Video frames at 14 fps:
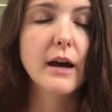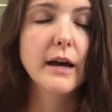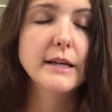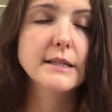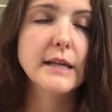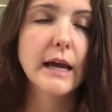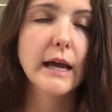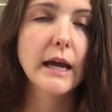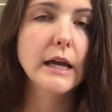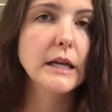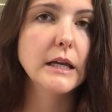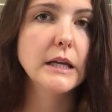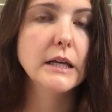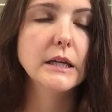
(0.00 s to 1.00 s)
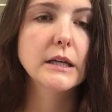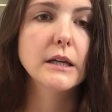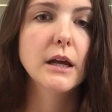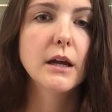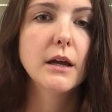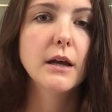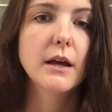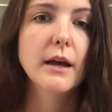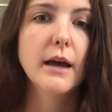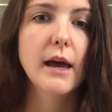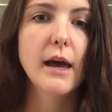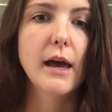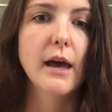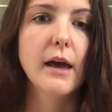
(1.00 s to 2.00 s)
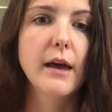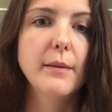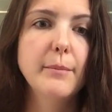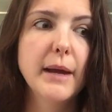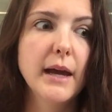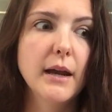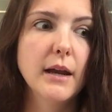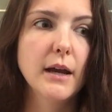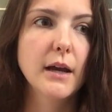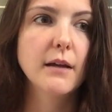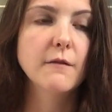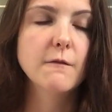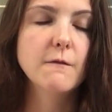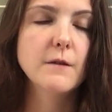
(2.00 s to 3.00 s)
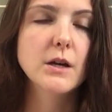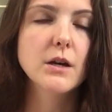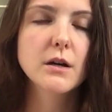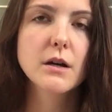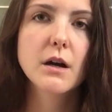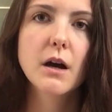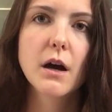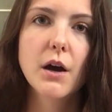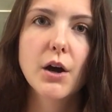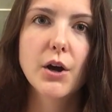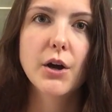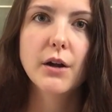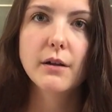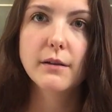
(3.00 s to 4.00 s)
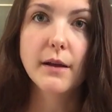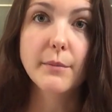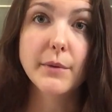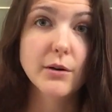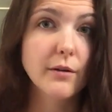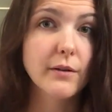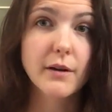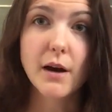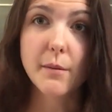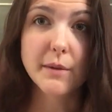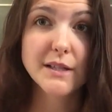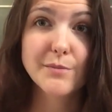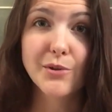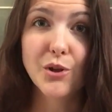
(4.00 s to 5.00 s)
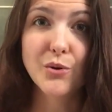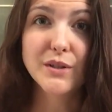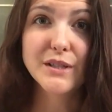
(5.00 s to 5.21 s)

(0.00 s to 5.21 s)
anxiety and panic and fear, let me know in the comments below